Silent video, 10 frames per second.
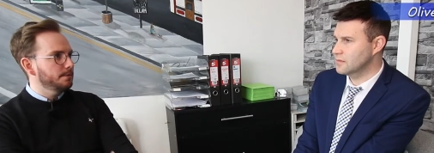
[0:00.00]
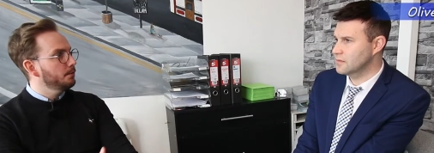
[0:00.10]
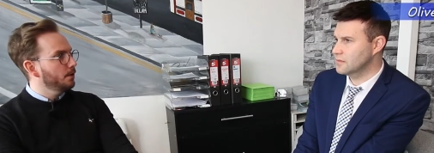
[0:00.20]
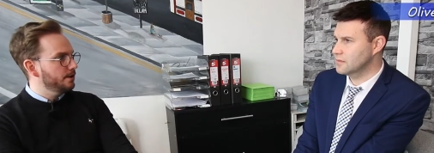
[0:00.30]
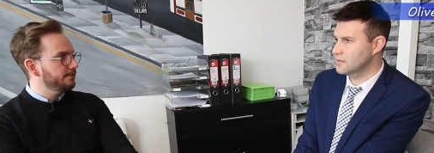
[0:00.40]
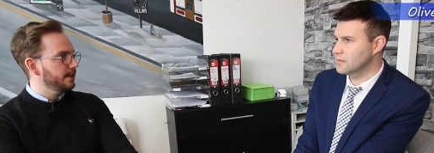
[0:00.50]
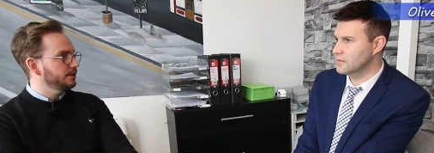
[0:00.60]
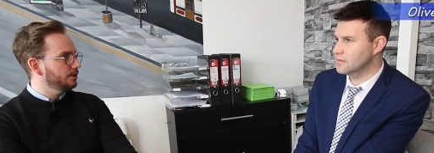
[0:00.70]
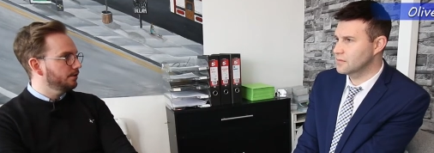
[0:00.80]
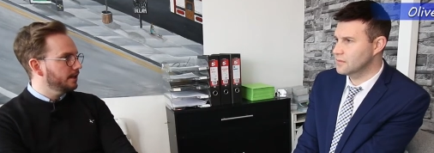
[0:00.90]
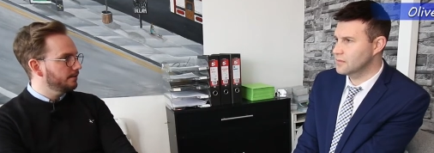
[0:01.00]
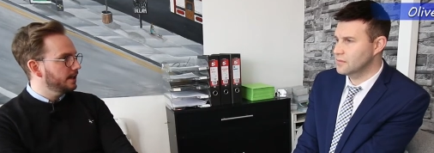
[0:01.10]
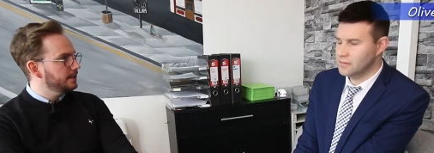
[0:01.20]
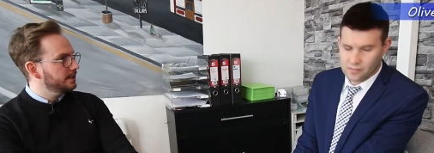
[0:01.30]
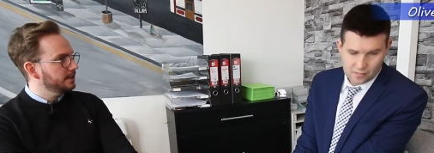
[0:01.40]
Speaker 1: but it won't affect your credit
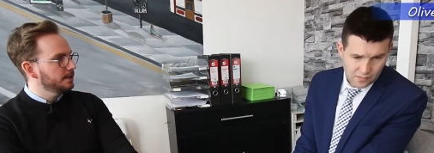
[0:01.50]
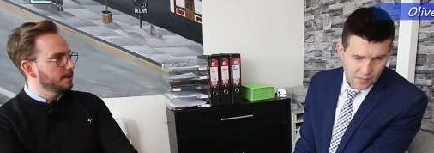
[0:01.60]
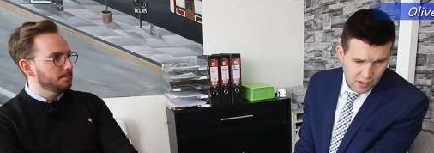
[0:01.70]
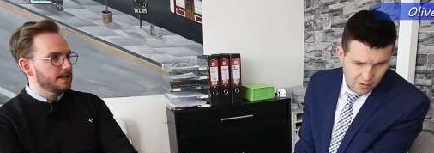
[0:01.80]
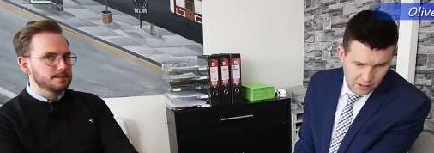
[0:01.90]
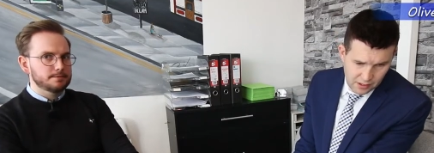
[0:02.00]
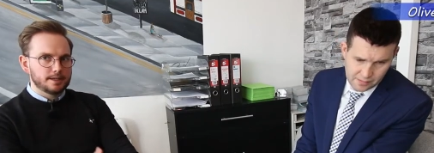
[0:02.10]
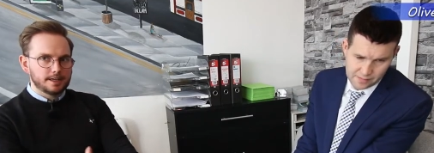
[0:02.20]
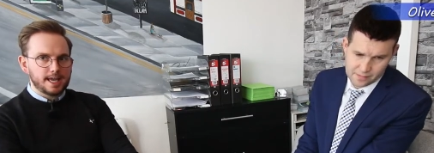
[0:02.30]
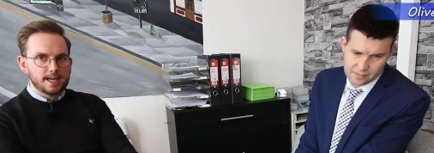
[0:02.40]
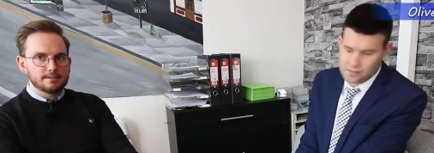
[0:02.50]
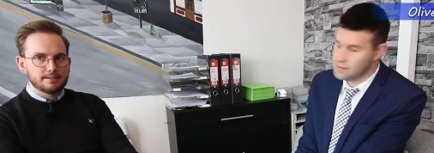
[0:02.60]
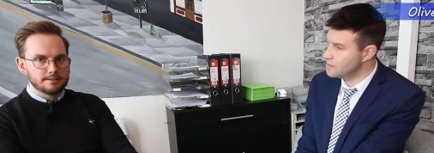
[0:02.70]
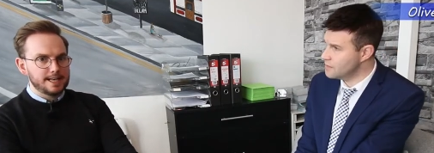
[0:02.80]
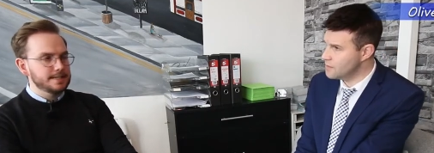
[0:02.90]
rating. That's,
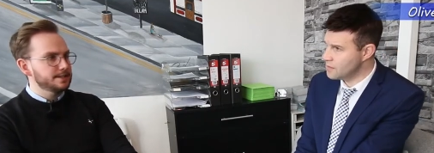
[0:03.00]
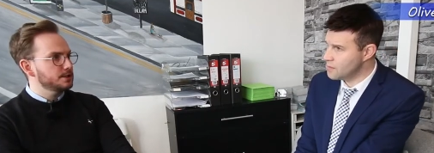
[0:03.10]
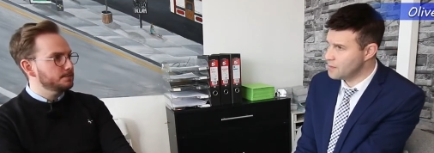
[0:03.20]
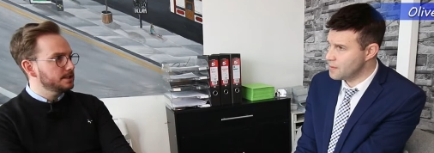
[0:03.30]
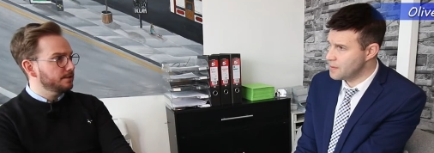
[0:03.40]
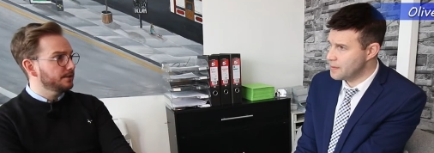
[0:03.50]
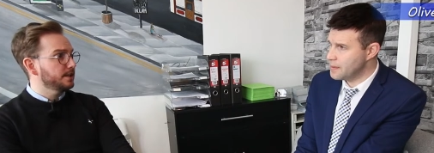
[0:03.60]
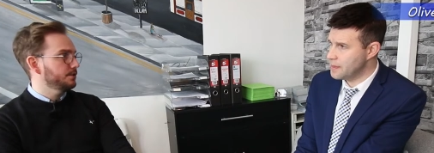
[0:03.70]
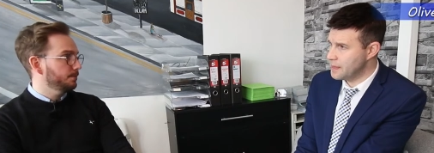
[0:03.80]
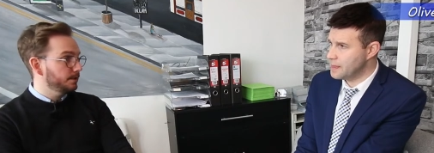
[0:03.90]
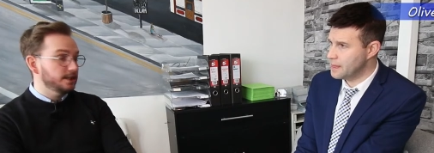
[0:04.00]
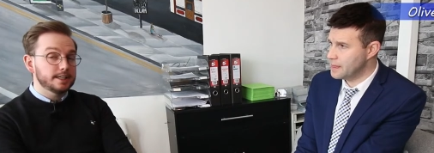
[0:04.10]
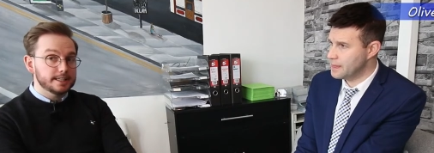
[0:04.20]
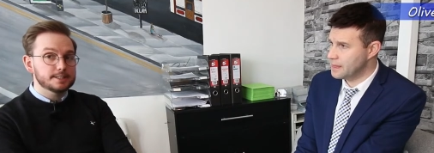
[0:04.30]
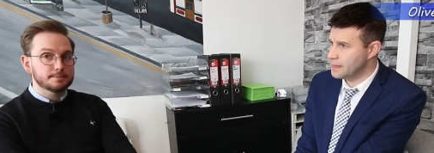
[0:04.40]
again, lender specific and something you
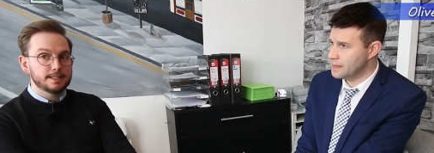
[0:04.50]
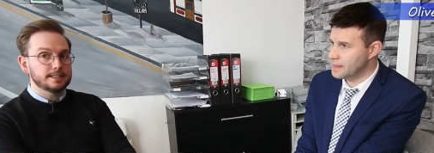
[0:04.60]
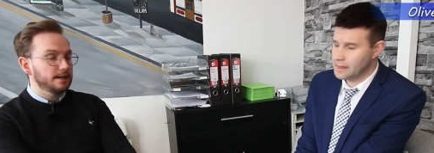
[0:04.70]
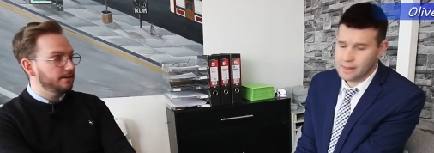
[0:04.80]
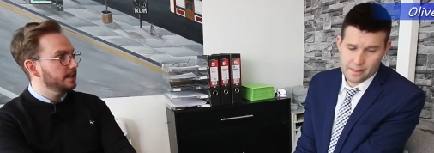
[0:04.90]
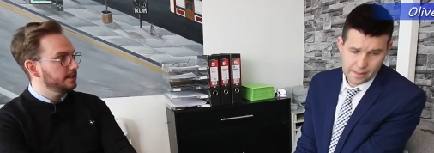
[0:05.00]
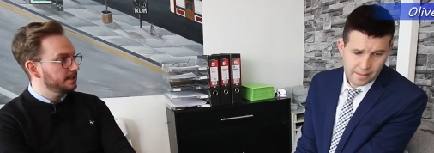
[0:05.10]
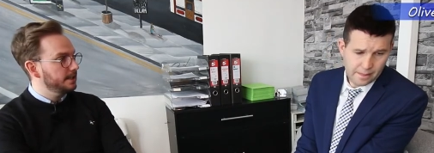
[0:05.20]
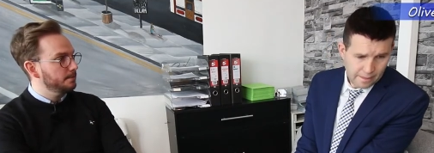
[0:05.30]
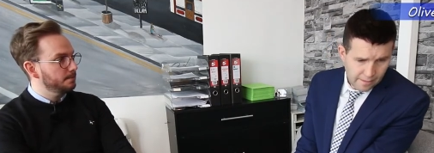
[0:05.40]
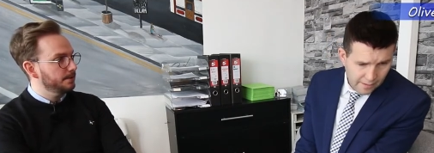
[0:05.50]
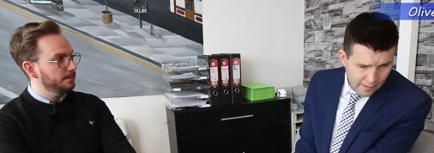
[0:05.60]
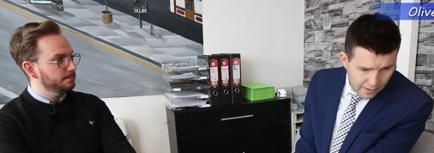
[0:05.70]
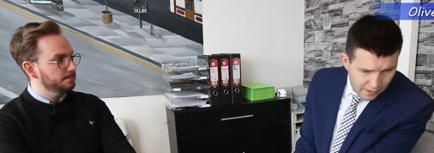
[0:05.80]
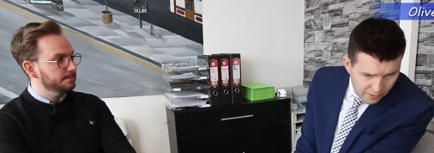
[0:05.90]
need to speak directly to them
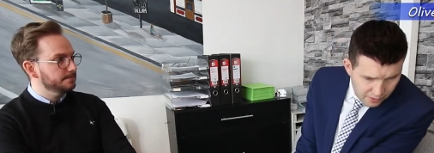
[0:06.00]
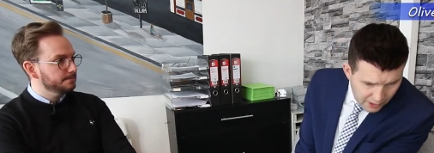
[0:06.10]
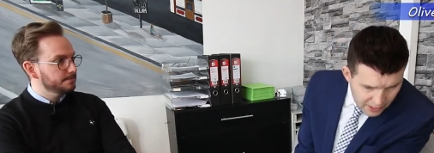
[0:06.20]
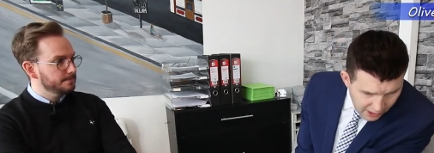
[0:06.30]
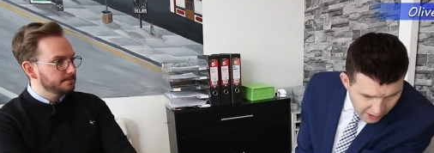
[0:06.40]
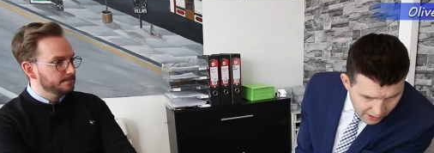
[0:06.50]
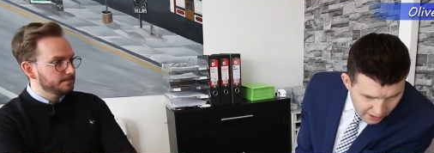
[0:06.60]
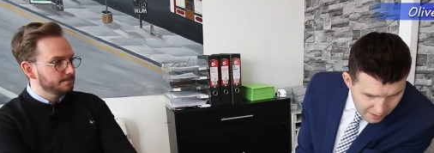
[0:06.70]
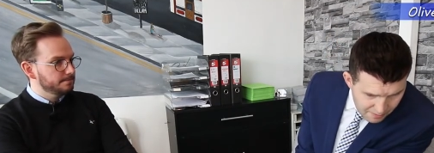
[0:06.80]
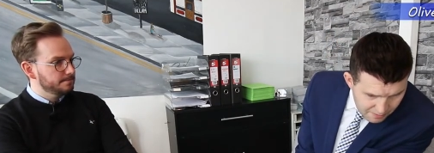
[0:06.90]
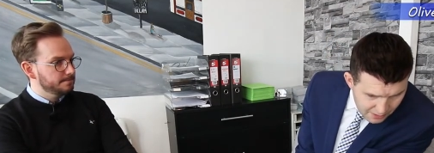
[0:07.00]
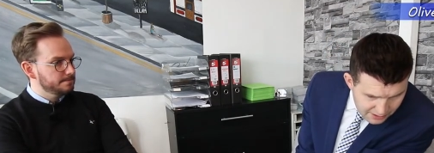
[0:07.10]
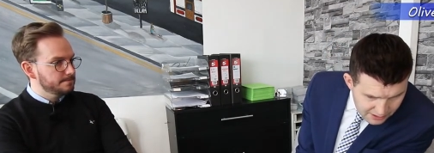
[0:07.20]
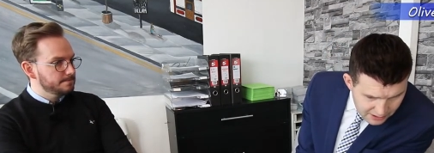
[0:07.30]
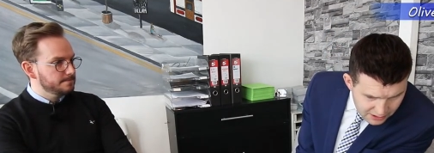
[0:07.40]
about.
Speaker 2: Okay,
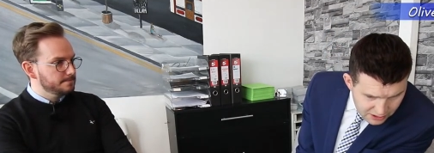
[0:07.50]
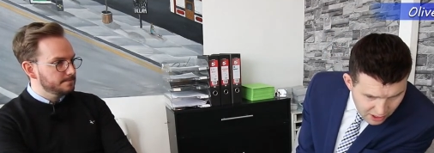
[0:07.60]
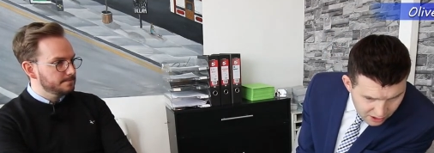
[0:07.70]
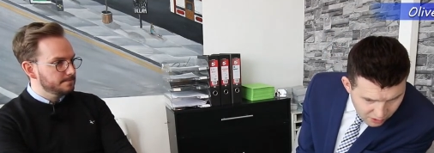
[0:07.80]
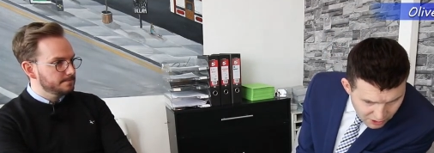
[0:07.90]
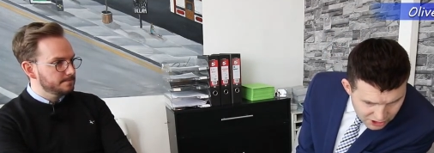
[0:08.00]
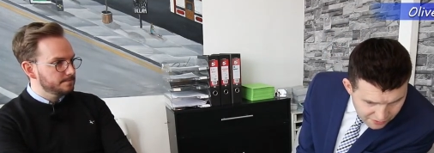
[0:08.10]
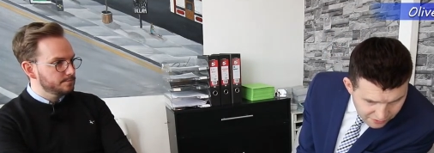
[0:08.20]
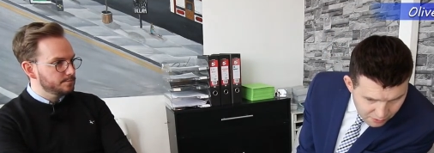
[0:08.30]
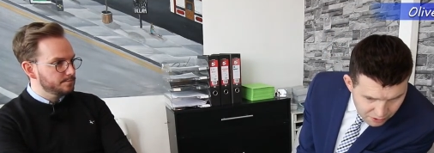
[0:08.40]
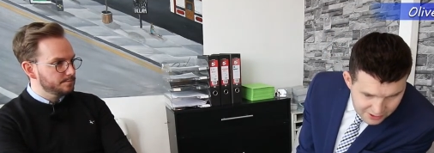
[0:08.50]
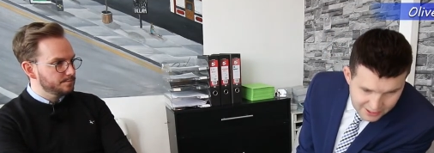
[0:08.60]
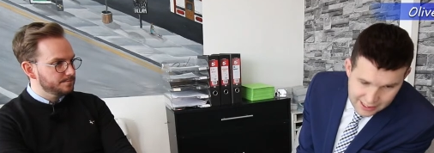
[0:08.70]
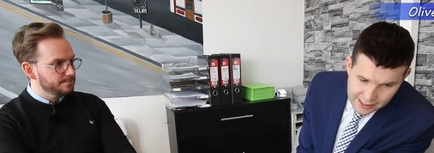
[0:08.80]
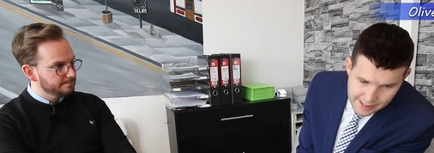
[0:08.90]
question from
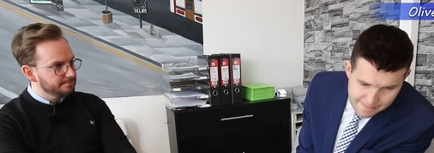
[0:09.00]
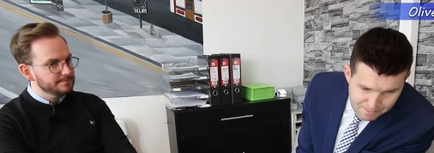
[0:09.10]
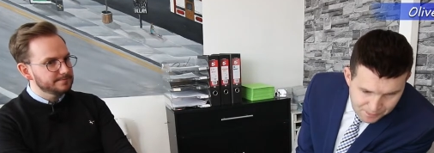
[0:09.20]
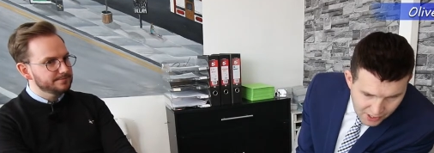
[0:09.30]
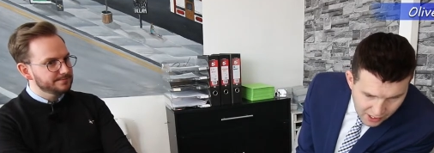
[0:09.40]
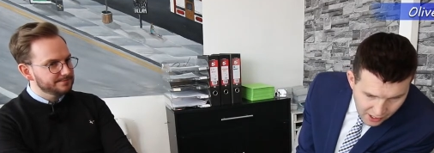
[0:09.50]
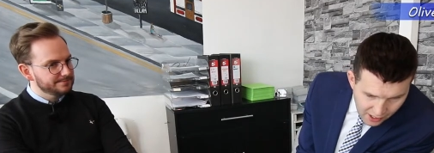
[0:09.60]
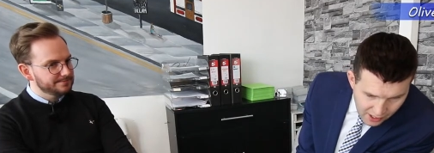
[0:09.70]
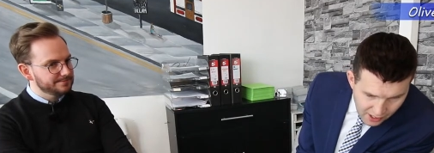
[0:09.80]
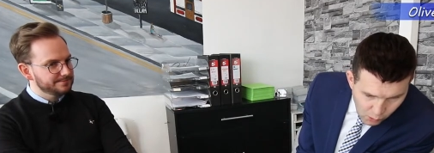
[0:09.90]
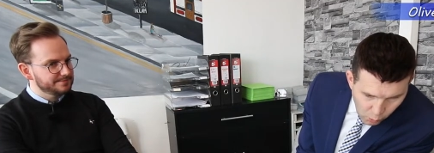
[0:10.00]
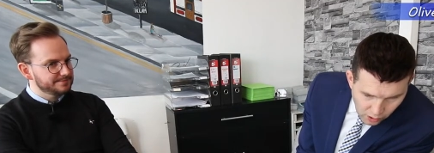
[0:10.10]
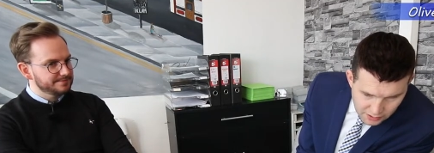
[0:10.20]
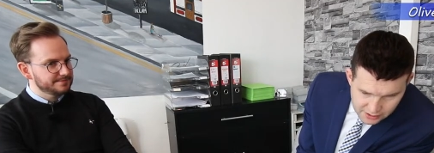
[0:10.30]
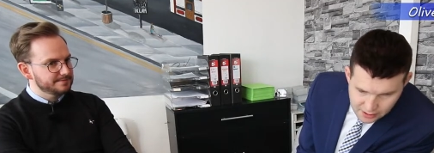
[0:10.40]
Christina.
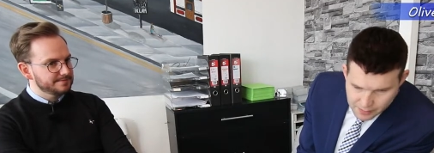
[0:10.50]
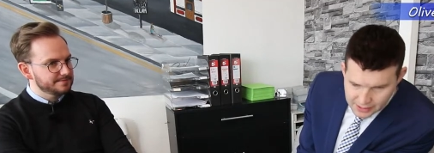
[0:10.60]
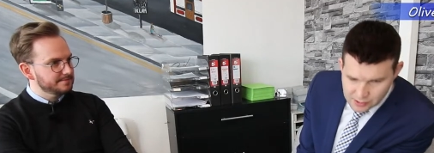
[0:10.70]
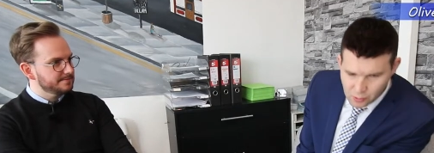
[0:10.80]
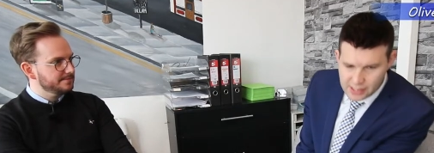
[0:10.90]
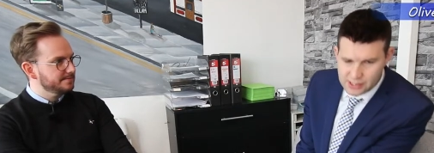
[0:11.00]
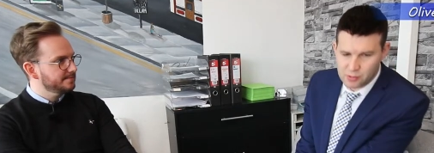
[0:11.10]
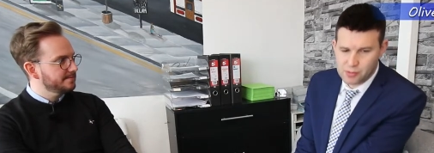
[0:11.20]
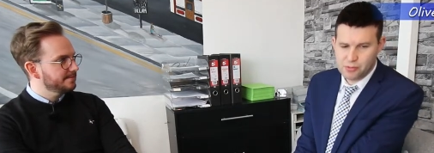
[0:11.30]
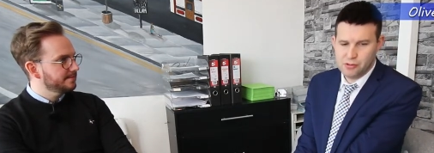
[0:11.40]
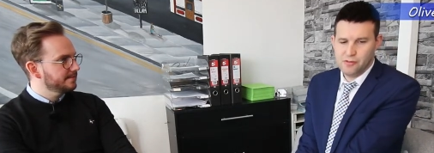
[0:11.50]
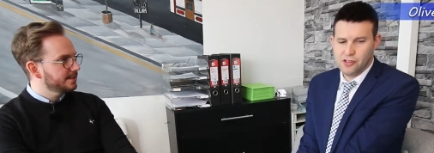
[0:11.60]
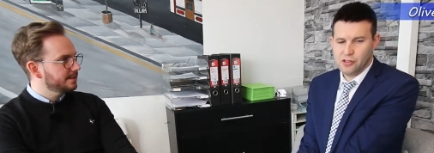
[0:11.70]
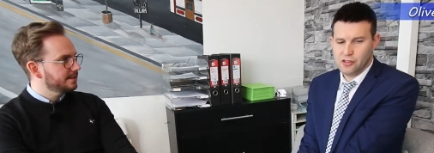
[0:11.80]
What's the best way to improve your